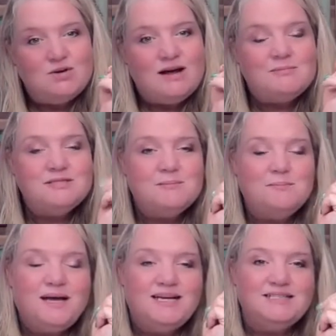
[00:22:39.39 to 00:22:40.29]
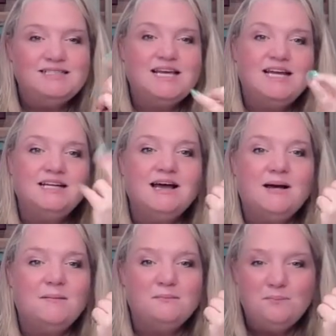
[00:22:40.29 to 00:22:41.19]
grab some paints, and
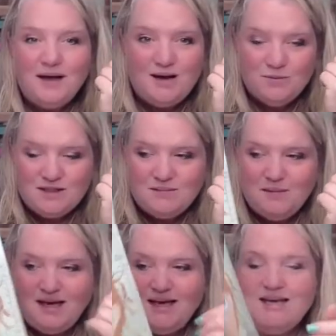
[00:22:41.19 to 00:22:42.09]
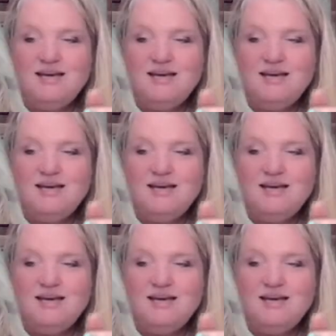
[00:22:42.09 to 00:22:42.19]
come paint with me